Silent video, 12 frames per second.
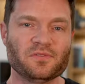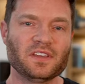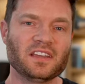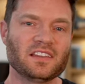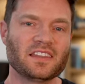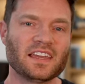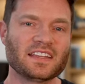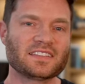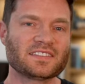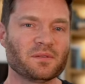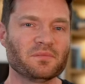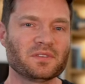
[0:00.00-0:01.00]
feel like
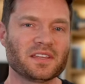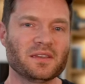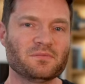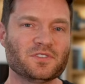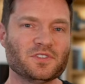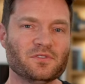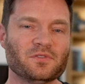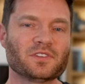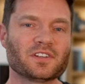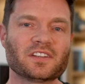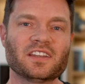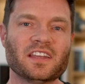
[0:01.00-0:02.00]
sometimes you've
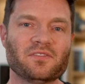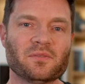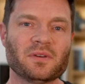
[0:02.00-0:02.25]
learned enough